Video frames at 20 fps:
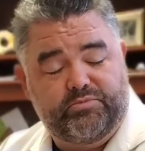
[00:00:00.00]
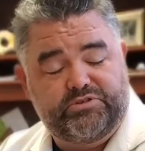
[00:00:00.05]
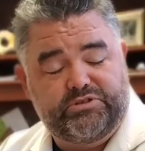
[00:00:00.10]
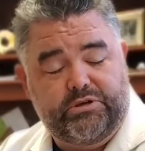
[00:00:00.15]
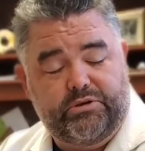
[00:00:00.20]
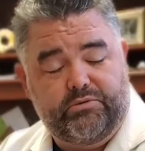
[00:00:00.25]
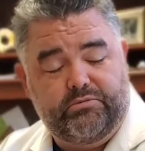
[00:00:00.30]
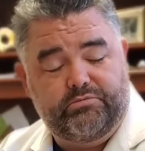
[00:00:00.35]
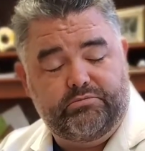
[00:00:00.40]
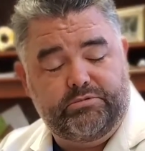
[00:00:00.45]

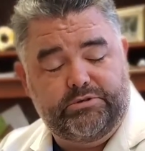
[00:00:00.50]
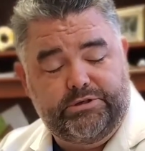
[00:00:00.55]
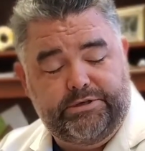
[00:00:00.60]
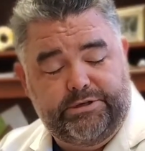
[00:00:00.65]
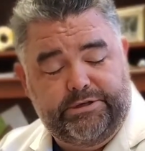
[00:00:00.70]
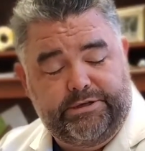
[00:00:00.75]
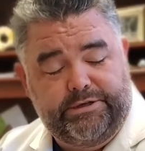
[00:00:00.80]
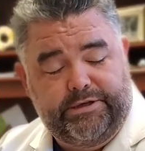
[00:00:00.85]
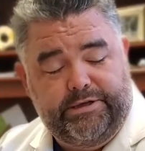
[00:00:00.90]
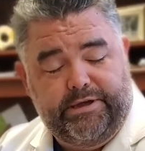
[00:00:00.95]
So,
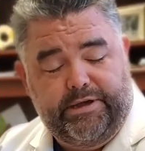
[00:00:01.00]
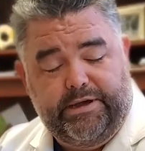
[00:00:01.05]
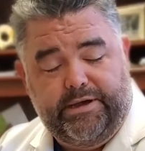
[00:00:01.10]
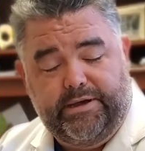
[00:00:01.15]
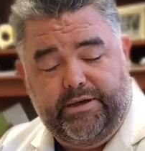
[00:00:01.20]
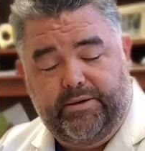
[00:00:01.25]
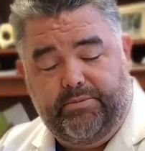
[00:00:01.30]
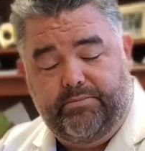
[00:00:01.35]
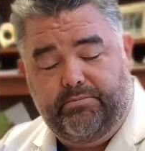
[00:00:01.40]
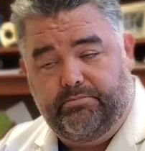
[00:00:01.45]

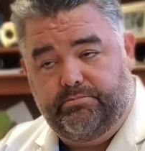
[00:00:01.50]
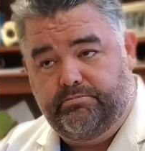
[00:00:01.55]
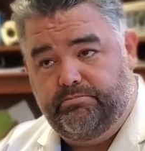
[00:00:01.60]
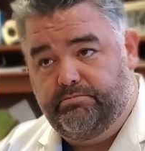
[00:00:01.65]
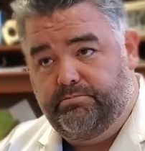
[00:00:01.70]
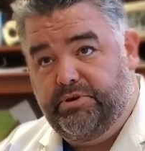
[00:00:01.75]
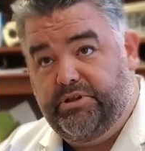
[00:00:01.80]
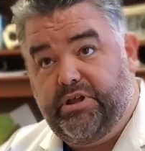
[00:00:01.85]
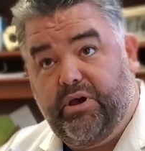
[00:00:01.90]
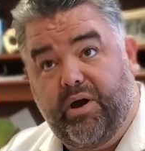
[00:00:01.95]

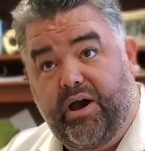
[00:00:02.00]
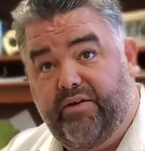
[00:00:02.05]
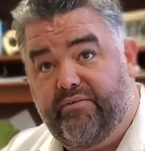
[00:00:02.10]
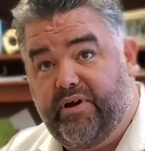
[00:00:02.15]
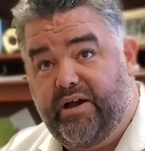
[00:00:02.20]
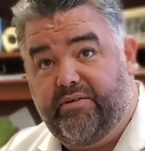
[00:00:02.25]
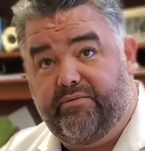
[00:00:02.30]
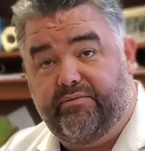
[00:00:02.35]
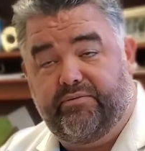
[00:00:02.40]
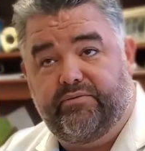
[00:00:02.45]
but
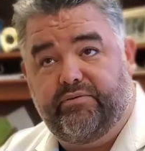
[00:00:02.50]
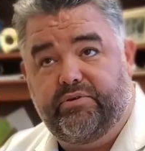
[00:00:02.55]
no,